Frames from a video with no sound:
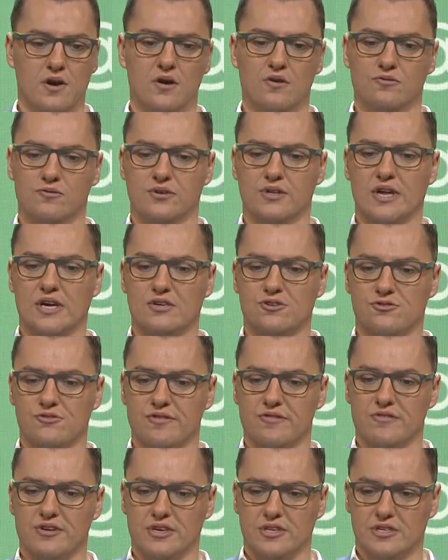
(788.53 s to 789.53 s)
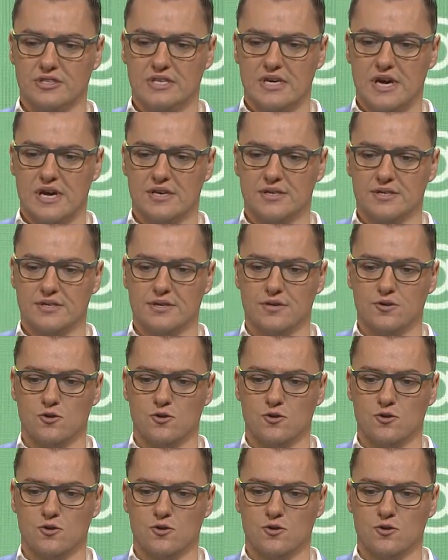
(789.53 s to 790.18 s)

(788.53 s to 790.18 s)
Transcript: for that trivial task.